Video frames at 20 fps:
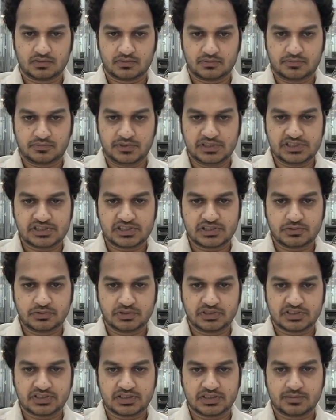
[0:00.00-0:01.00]
Feature to
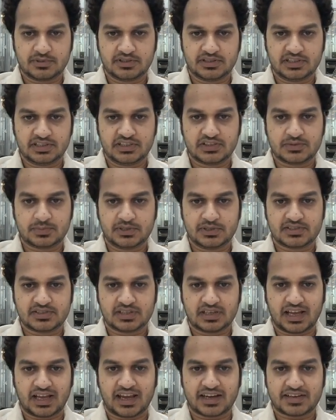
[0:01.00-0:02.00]
disable the
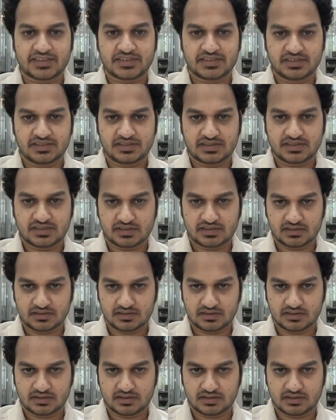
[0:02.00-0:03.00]
special actions
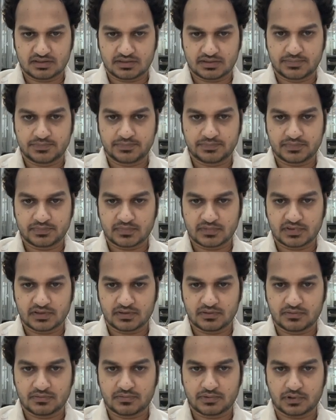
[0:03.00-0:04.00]

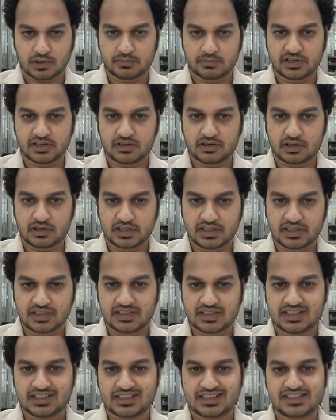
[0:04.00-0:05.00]
from recording,
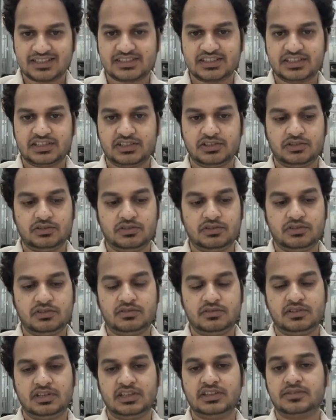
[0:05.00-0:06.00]
like let's say
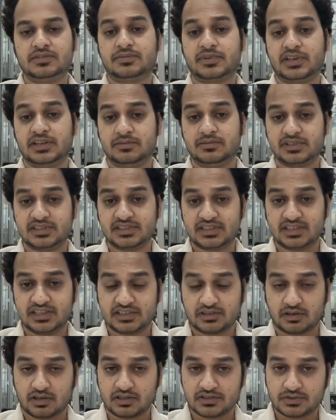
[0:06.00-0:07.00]
in the free version it
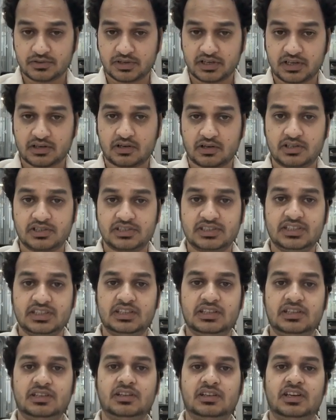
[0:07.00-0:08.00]
also record
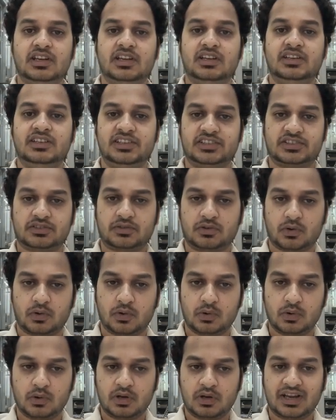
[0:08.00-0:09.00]
the
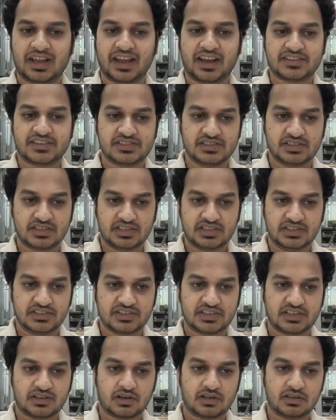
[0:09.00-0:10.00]
scroll, action keys
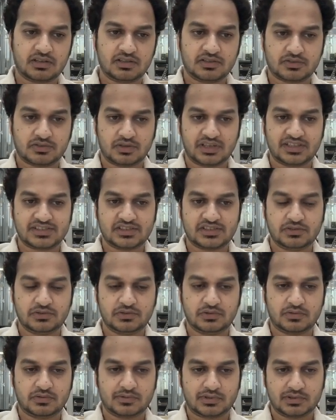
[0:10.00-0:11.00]
and all. So let's say you
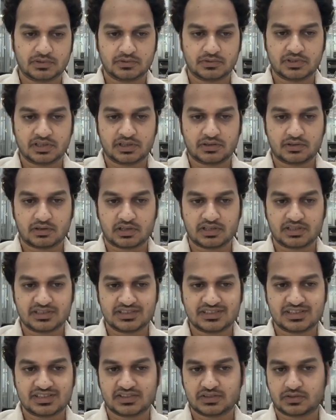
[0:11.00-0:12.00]
don't want to record
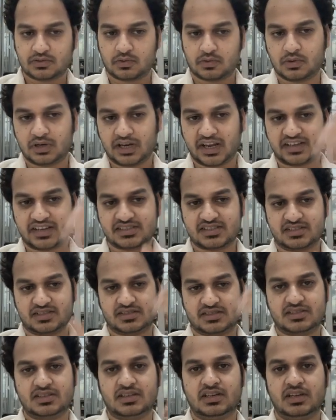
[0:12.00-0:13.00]
this scroll
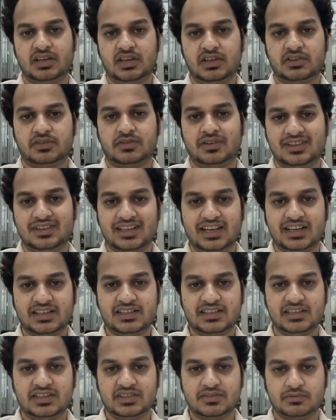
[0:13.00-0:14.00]
actions. So in that
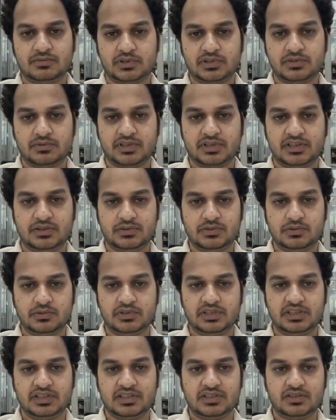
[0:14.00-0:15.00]
case what you can do
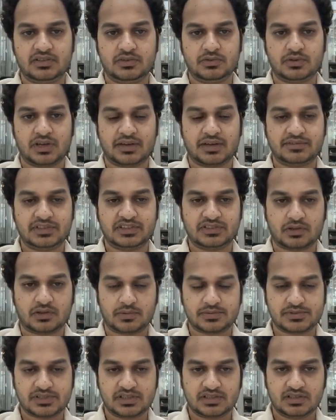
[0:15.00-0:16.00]
here, you have this
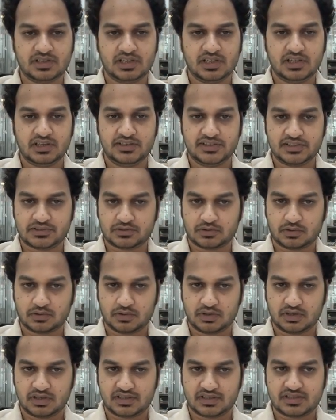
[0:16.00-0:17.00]
option
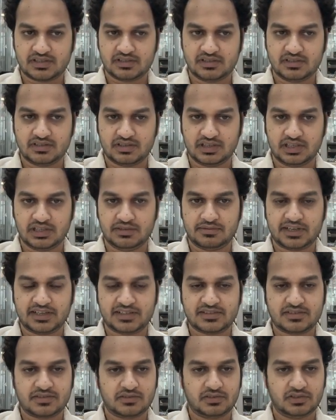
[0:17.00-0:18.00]
scroll
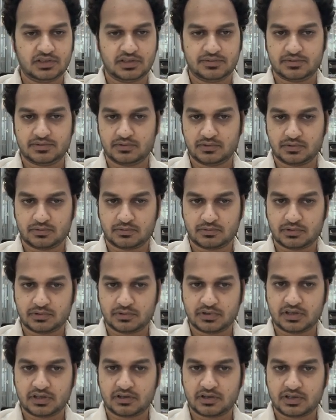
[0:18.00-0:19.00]
events. If you don't want to
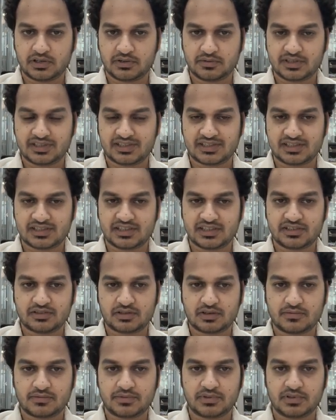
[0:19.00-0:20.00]
record, you can turn it
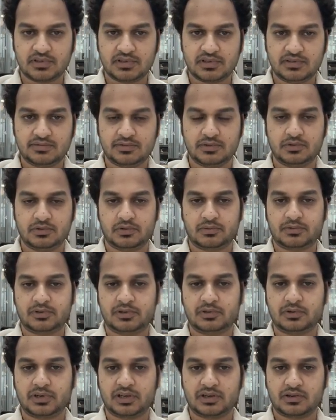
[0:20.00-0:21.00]
off. If you don't want
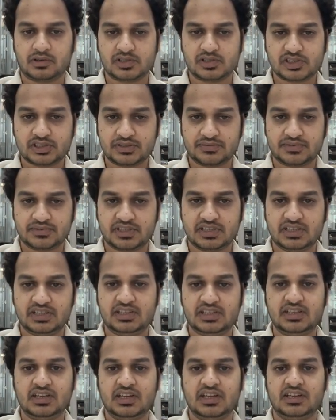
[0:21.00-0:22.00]
to record shift
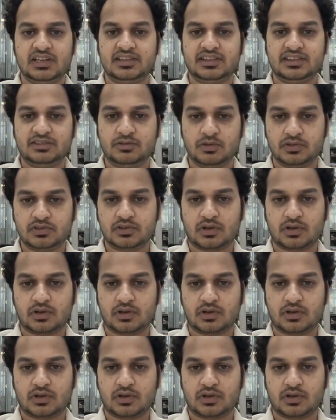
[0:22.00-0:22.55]
key, those